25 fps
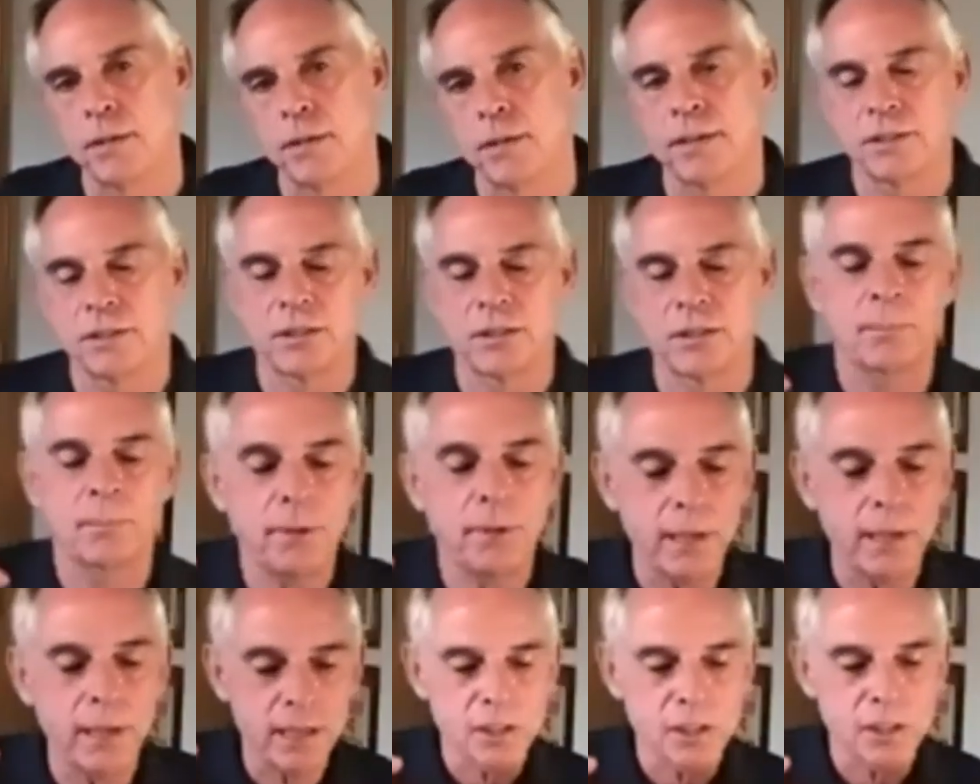
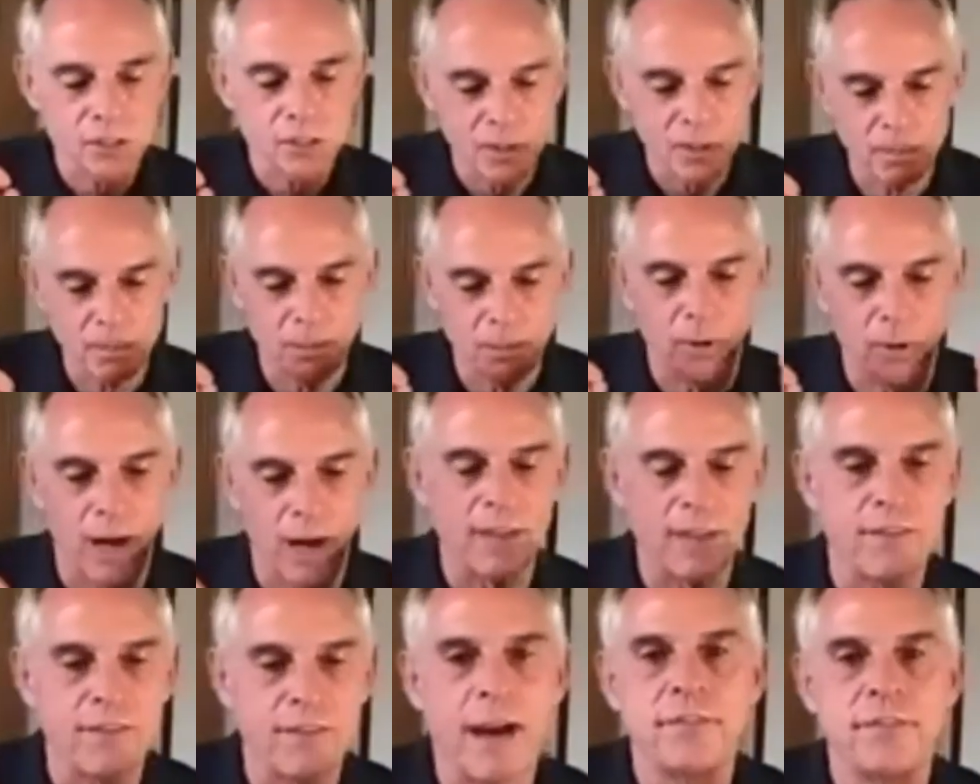Something as simple.
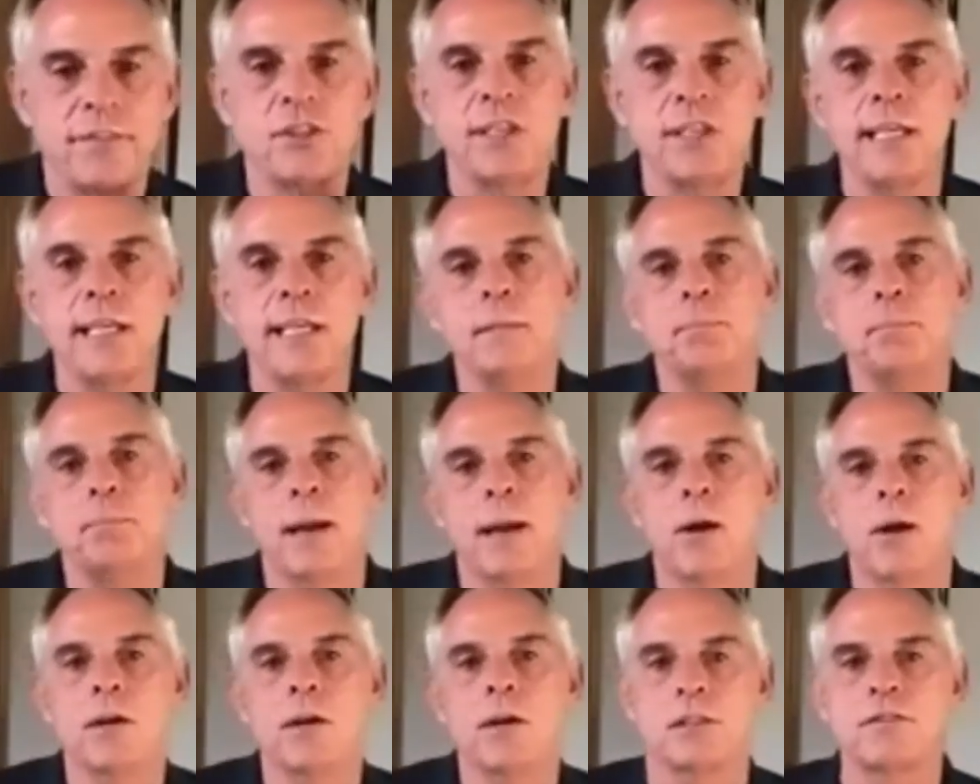I've seen
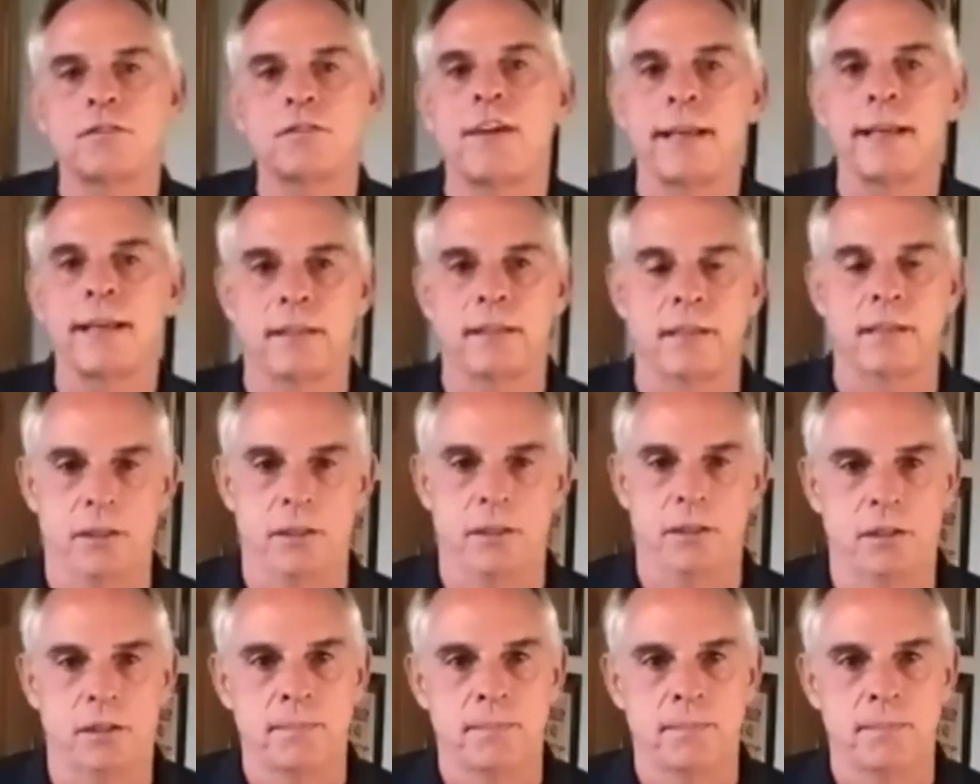parents fight this.